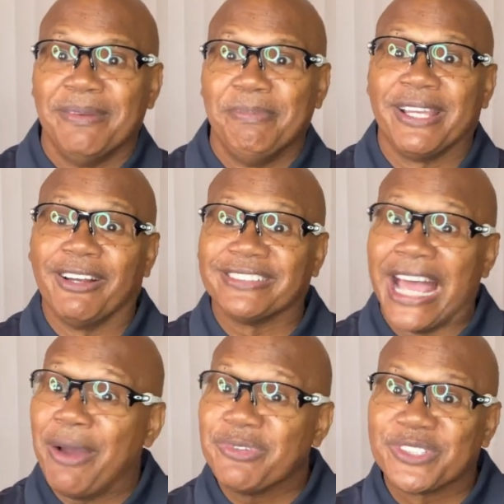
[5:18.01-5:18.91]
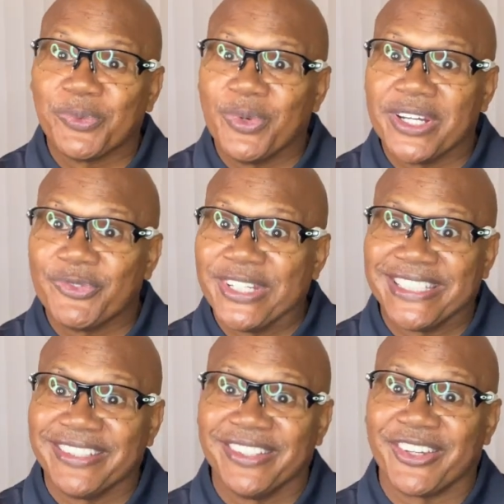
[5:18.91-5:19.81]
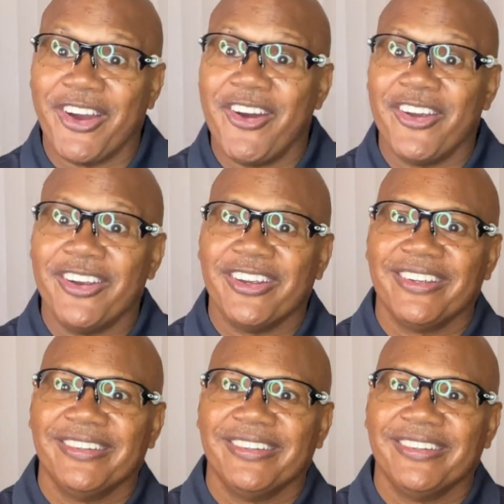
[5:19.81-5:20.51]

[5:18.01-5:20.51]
because I was the one renting the car.